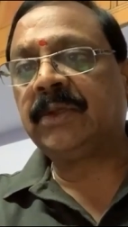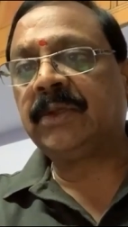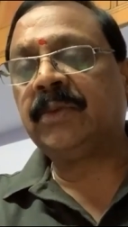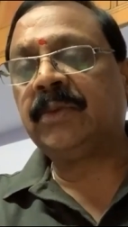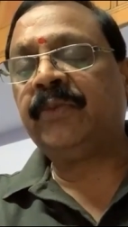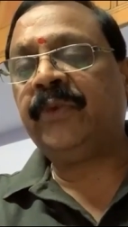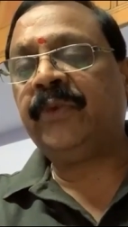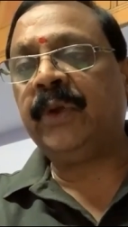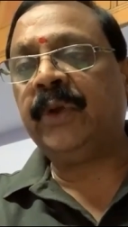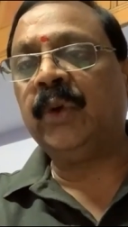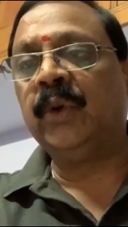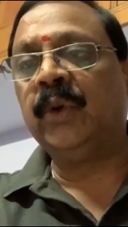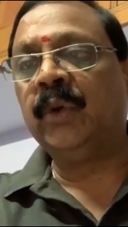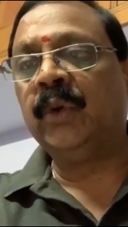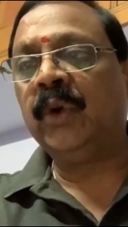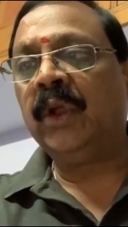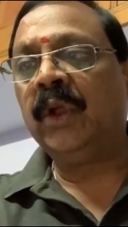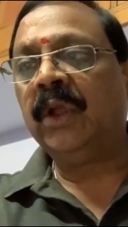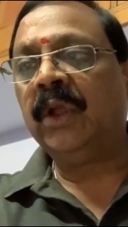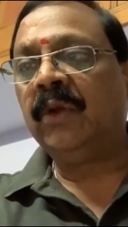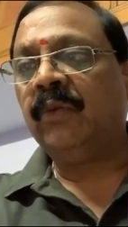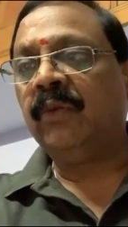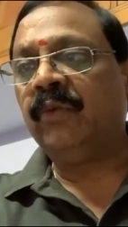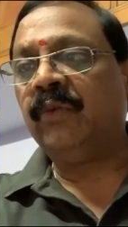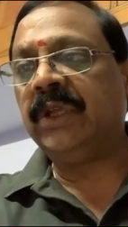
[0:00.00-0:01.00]
Few
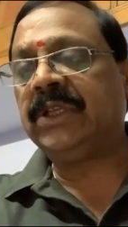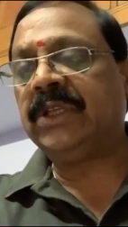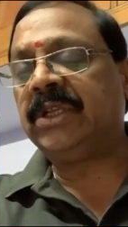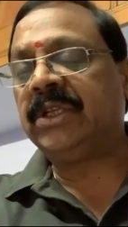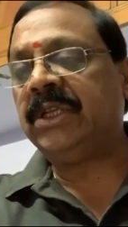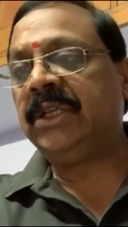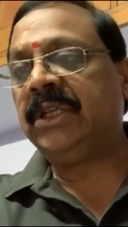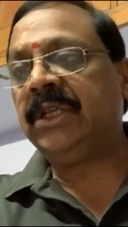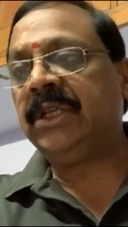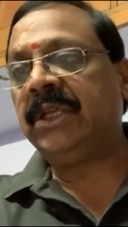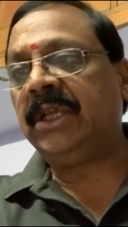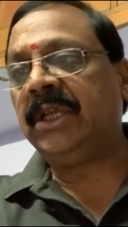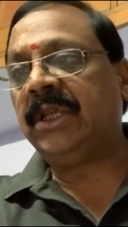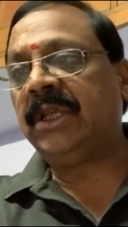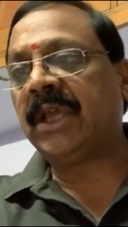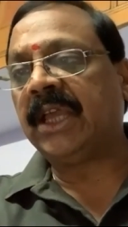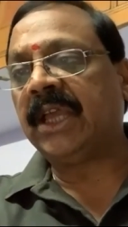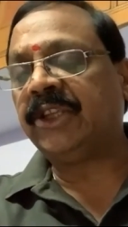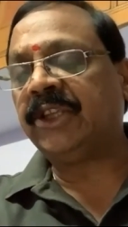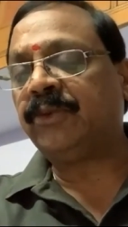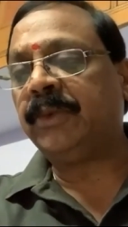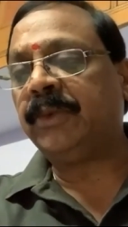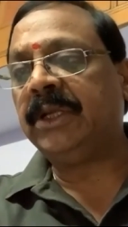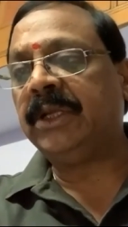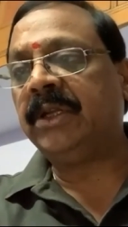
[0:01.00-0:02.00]
which he
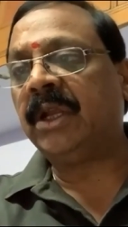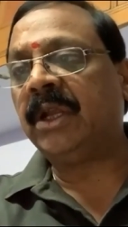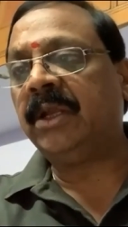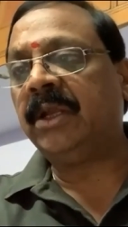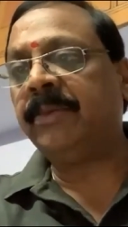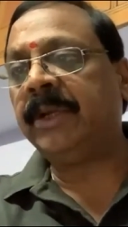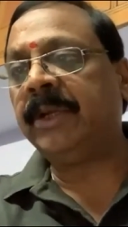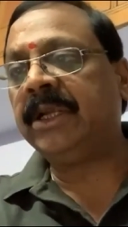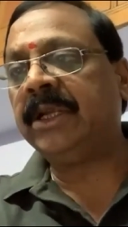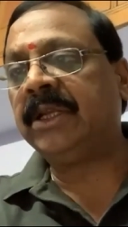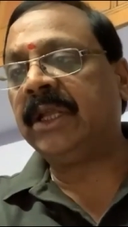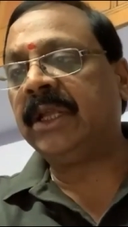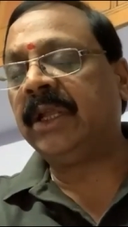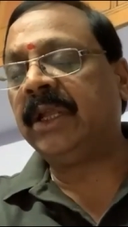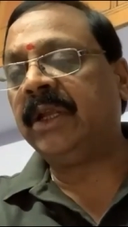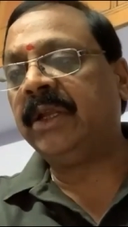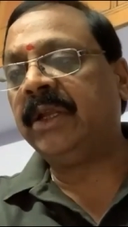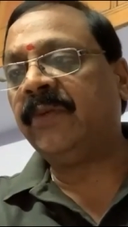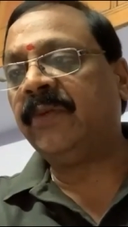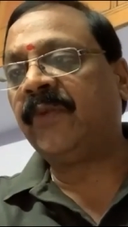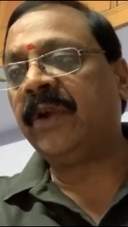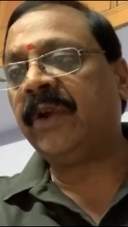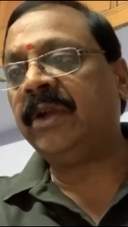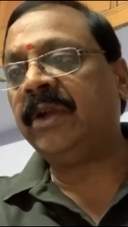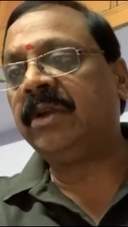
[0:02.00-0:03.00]
has been deliberating in
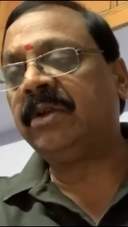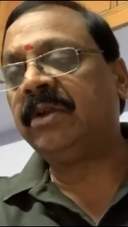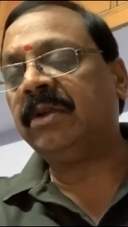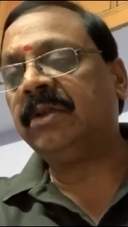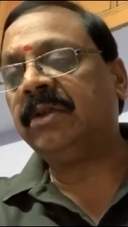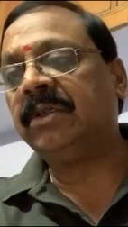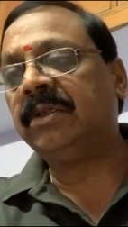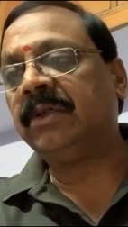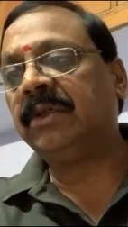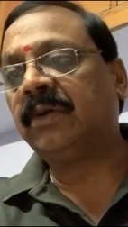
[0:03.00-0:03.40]
different uh,